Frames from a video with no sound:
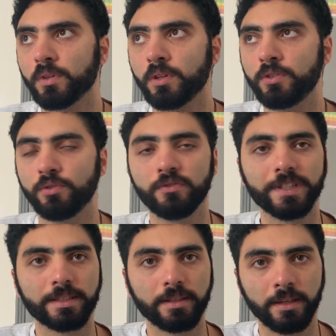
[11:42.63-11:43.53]

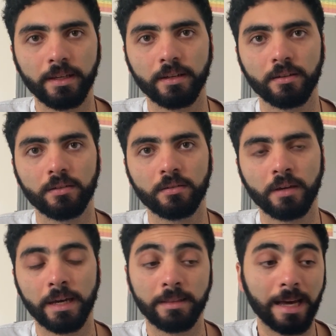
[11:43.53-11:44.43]
fit in.
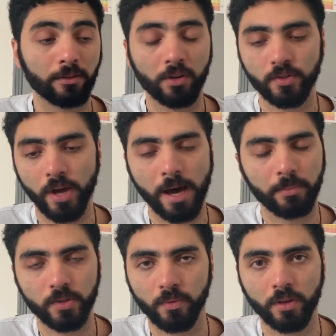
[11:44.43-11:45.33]
And that also
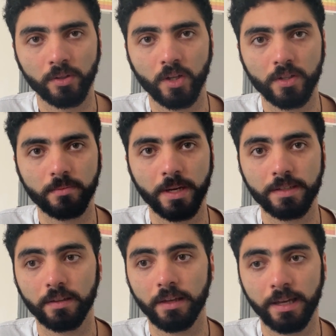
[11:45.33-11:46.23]
happens with adults,
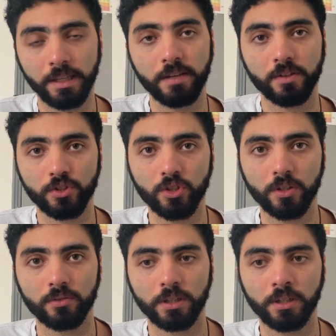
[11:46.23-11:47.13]
basically, and even
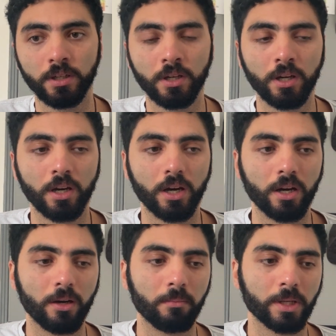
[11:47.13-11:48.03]
children.
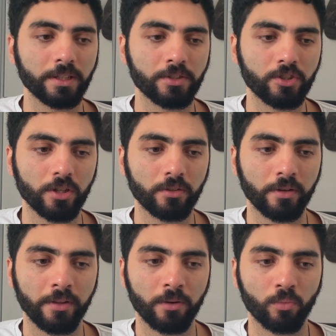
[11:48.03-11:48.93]
But in children,
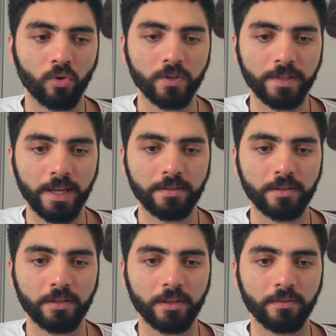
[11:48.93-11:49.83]
they're more
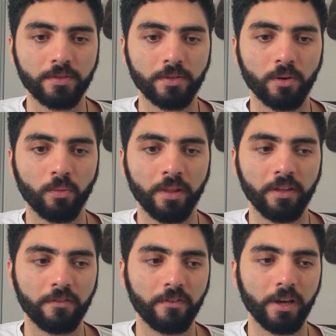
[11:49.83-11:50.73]
sensitive, so when they
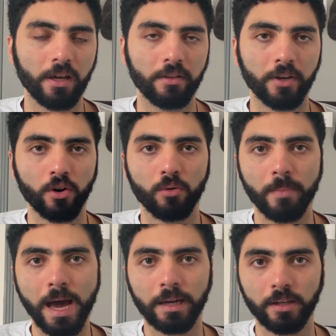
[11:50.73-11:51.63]
fail, they go
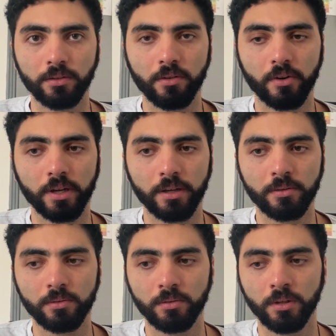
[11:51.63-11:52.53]
back into their
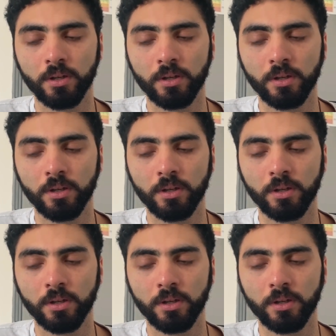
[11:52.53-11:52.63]
cocoon,